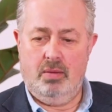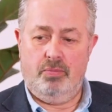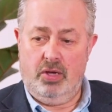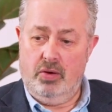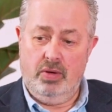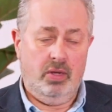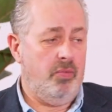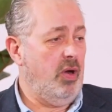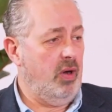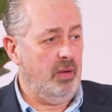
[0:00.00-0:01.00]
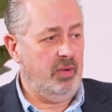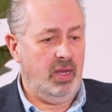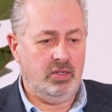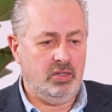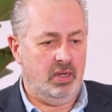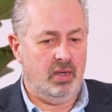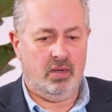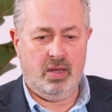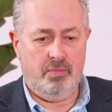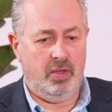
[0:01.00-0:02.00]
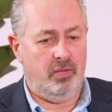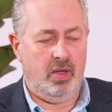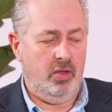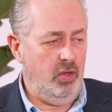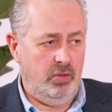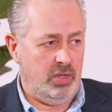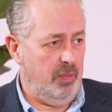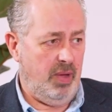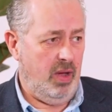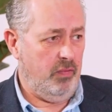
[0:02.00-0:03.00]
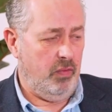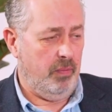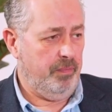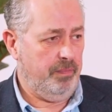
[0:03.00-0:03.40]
but you're in the program next year, can be hugely powerful.